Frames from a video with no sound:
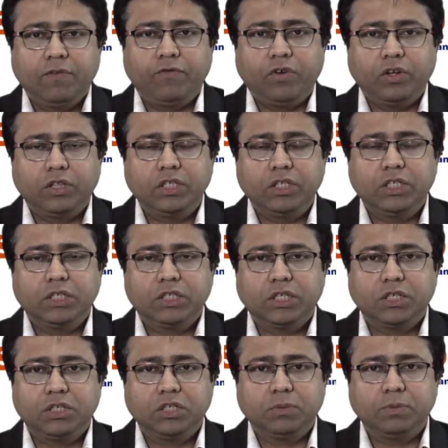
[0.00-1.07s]
for this
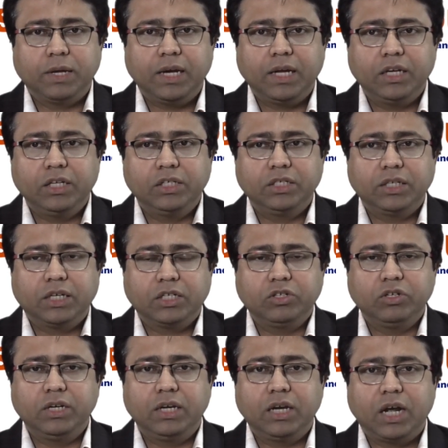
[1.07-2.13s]
systems biology are
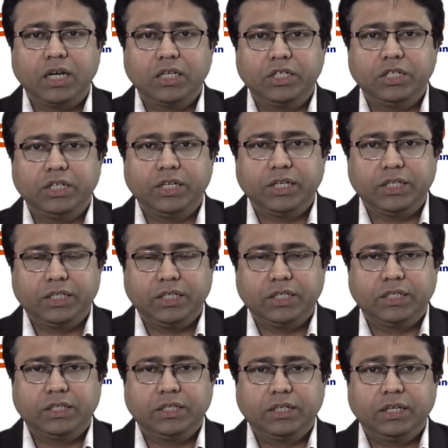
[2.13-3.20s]
actually large data
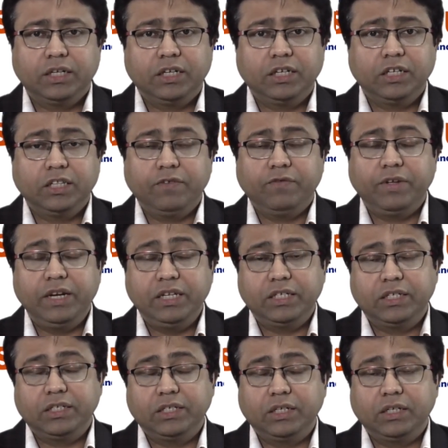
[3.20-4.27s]
sets. And another very
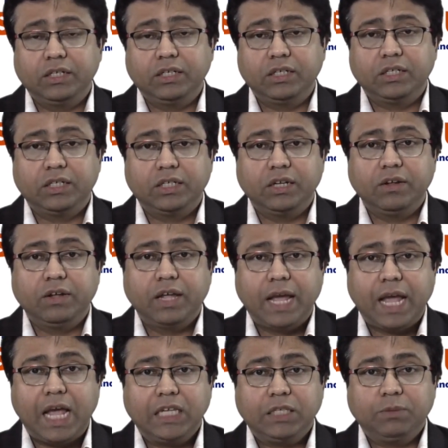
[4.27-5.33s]
interesting
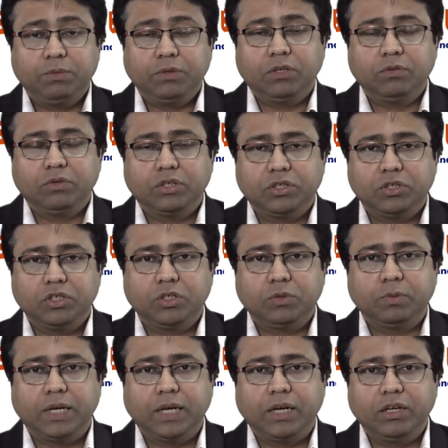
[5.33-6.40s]
aspect of the systems
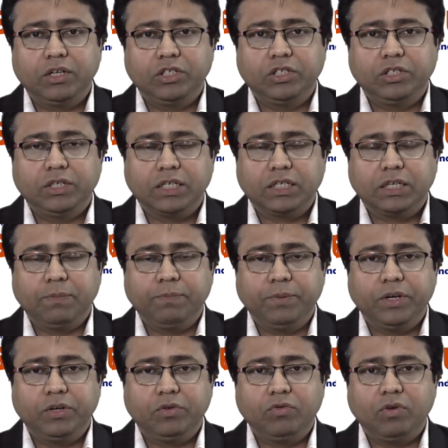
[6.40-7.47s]
biology as
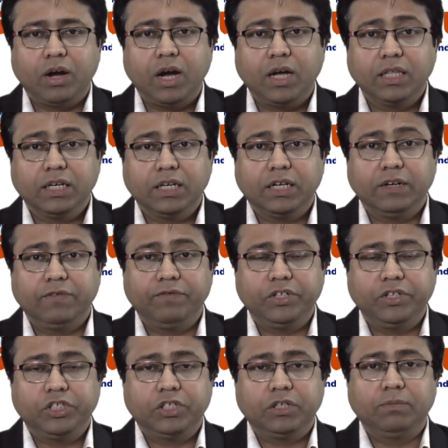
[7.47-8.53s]
compared to other
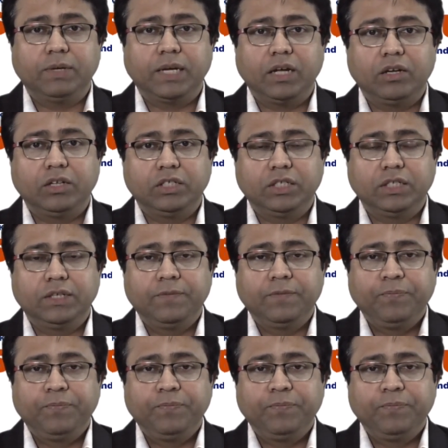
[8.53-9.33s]
conventional biology